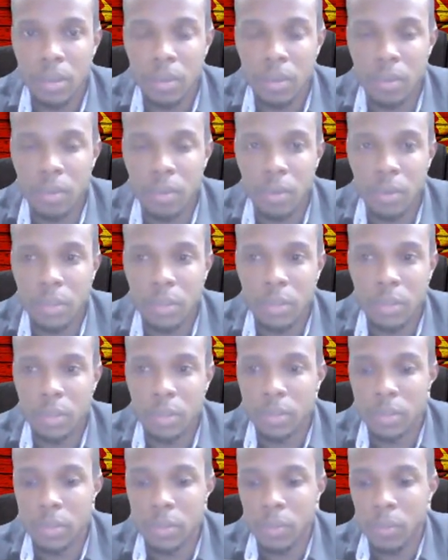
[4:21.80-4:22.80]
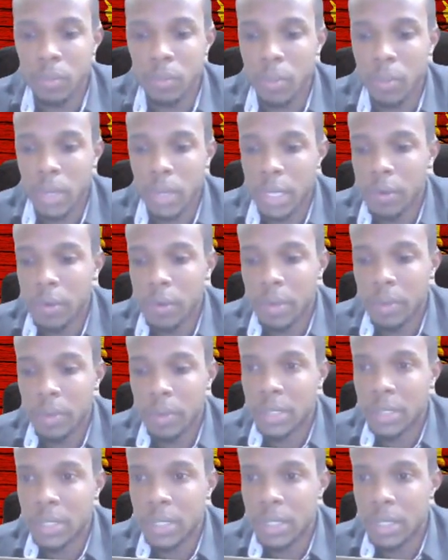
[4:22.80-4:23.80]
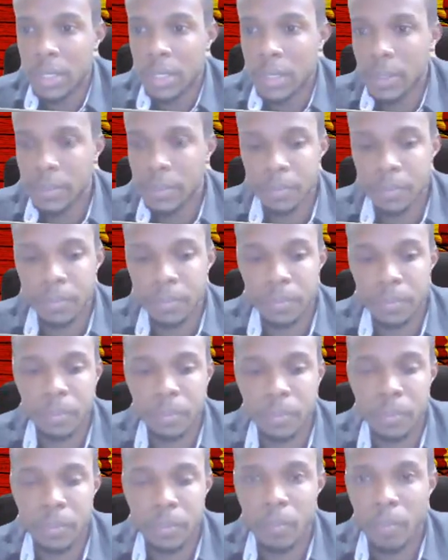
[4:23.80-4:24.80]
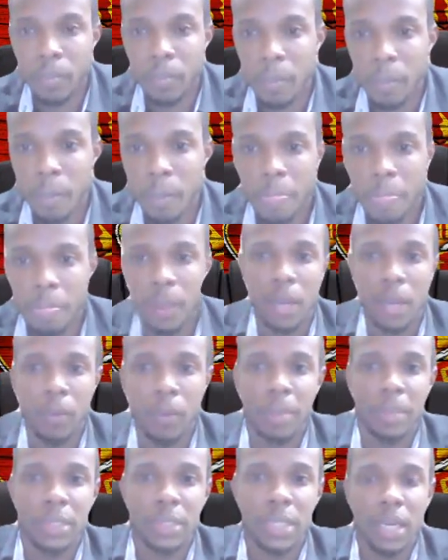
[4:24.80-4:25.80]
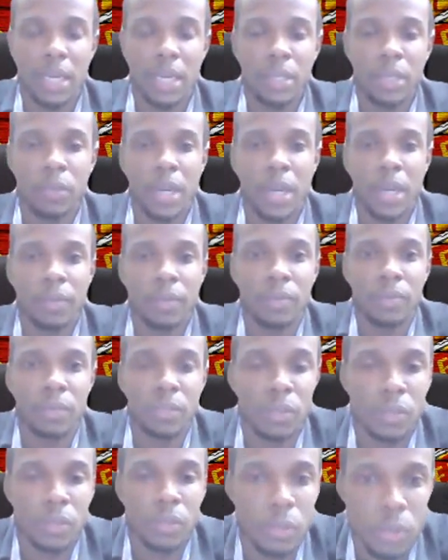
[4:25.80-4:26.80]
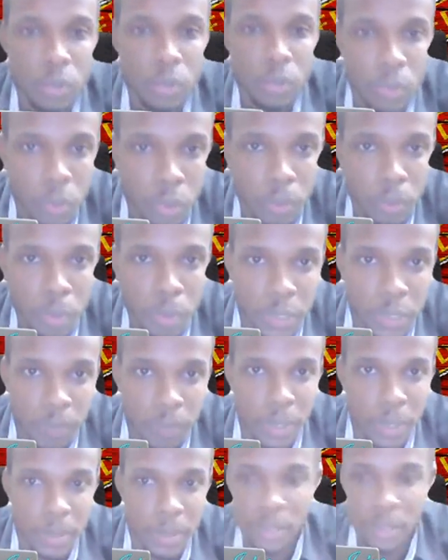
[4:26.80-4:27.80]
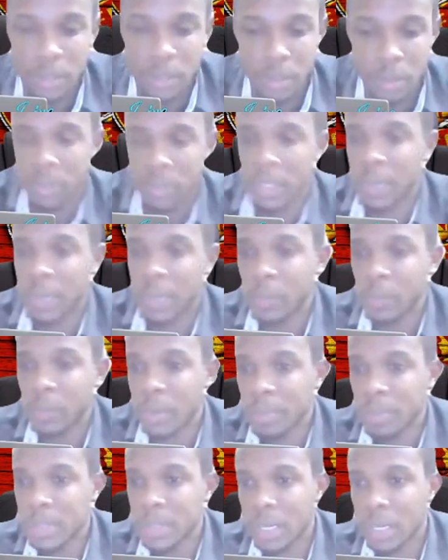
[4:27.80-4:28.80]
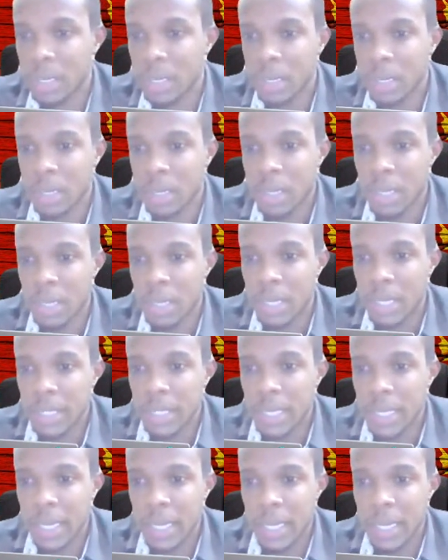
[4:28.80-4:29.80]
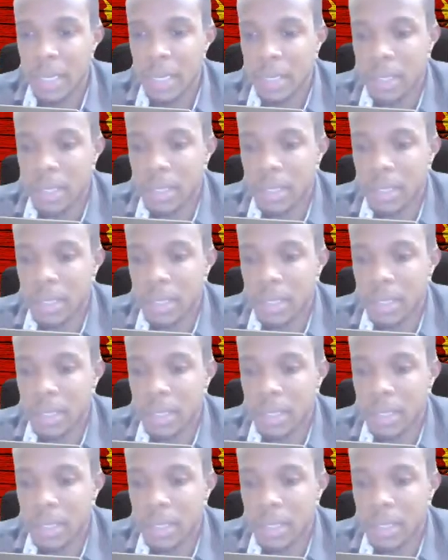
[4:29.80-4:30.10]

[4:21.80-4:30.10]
We go to Aaron Wan-Bissaka. Alright, Wan-Bissaka, you have so much promise. No, Wan-Bissaka. De Gea.